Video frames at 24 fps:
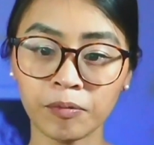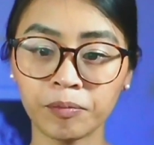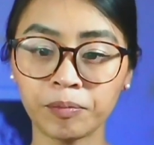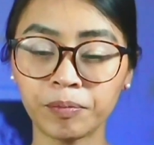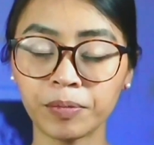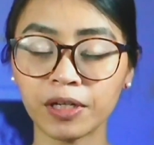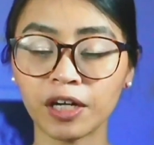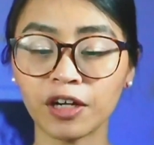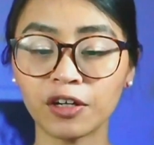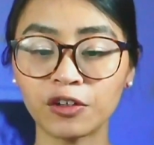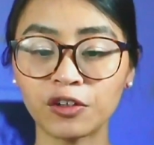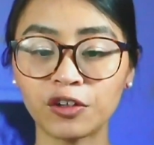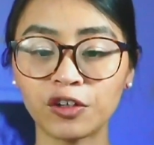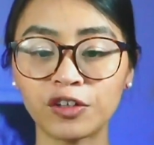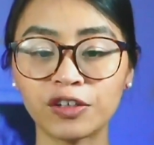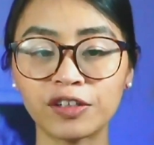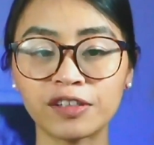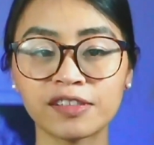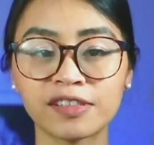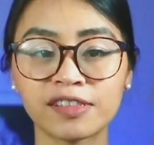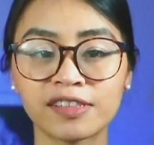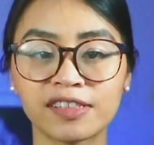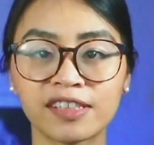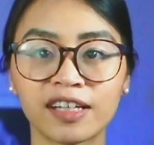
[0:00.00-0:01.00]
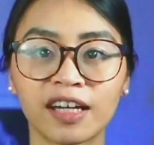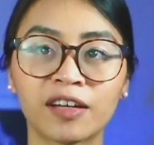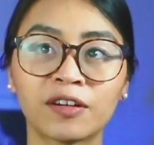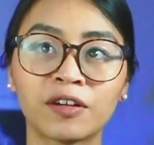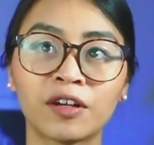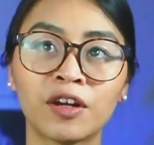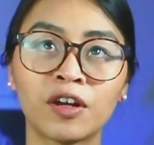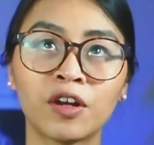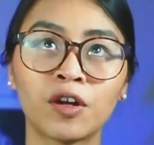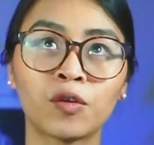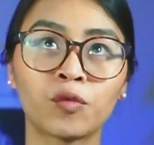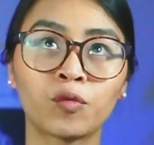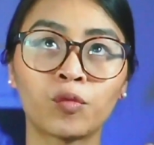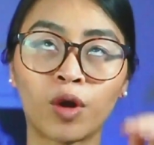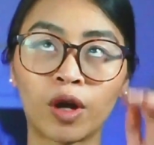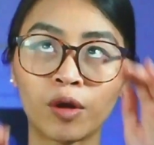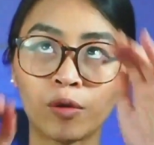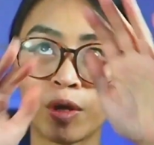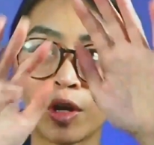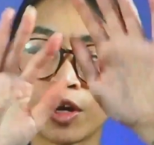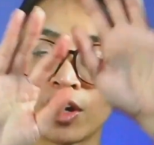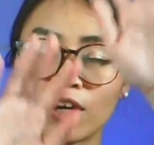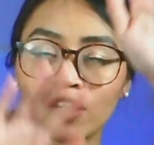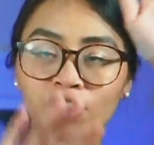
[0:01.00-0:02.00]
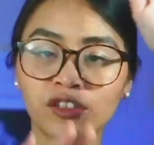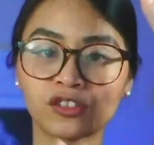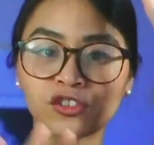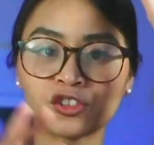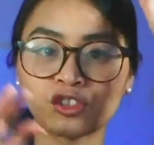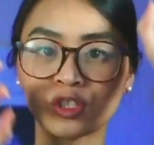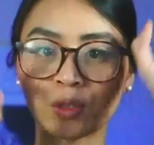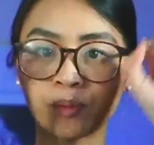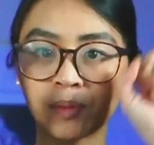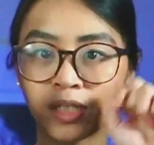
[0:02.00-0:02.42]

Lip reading: But I noticed that while we're on so